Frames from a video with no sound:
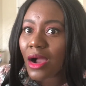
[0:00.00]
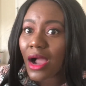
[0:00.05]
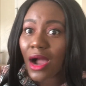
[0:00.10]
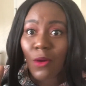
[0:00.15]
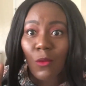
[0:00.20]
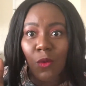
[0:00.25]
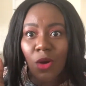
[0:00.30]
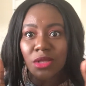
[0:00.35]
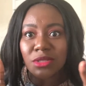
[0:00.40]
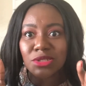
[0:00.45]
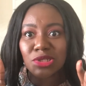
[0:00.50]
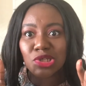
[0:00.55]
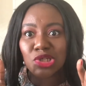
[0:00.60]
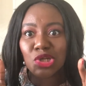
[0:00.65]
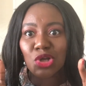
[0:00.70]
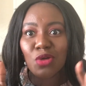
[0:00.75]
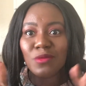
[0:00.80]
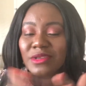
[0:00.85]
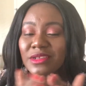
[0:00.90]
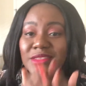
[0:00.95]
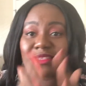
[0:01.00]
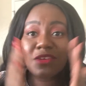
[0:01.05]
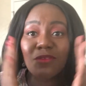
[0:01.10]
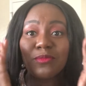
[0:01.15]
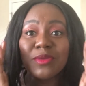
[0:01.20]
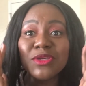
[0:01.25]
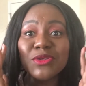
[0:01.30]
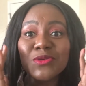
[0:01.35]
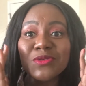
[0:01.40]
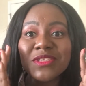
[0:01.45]
I want to know, because I've
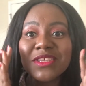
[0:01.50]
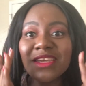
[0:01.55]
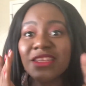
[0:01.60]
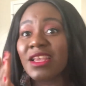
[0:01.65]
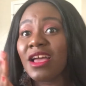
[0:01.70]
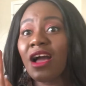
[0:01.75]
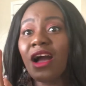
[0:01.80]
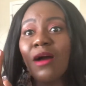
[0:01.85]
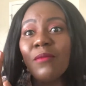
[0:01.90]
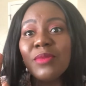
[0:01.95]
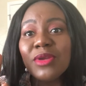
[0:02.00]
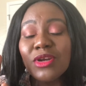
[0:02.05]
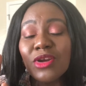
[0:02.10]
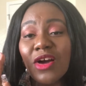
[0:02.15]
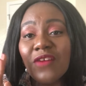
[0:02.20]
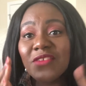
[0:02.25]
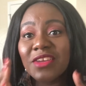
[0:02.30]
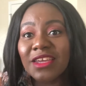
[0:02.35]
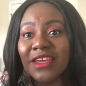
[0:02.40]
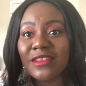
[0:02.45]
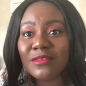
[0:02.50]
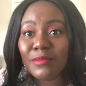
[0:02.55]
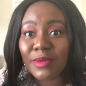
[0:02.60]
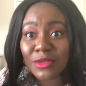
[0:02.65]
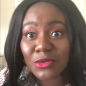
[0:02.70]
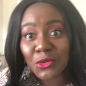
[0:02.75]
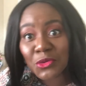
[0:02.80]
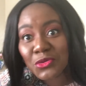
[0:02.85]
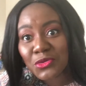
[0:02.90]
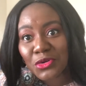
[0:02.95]
been using it, been loving it,
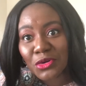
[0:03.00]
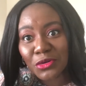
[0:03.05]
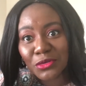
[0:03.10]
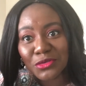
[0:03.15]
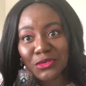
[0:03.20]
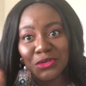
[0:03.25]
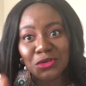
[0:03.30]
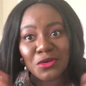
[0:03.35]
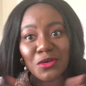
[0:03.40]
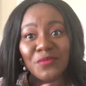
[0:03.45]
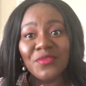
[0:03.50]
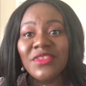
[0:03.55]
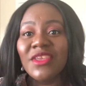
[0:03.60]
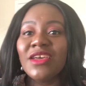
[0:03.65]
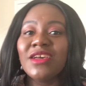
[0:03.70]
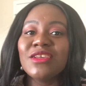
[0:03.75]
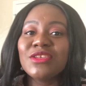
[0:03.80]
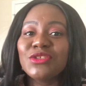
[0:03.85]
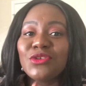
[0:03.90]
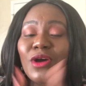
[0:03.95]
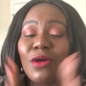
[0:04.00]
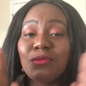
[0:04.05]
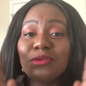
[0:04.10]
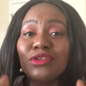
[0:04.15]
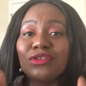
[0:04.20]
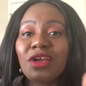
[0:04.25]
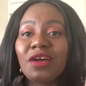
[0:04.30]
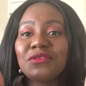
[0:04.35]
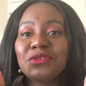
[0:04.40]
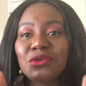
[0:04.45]
but who knows, So I would
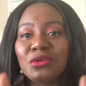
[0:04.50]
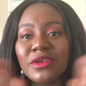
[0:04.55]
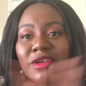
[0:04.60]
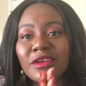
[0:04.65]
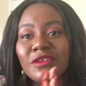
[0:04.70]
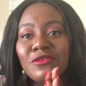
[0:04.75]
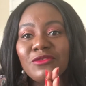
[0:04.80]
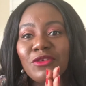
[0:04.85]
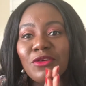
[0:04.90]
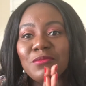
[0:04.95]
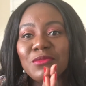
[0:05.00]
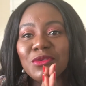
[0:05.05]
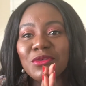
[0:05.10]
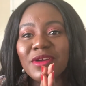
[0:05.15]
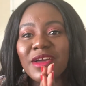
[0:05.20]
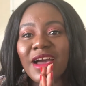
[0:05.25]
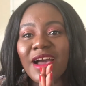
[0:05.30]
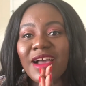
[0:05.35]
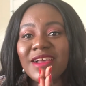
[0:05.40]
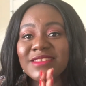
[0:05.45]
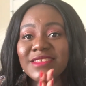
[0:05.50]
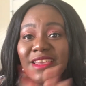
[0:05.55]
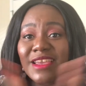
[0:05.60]
love to hear from you guys.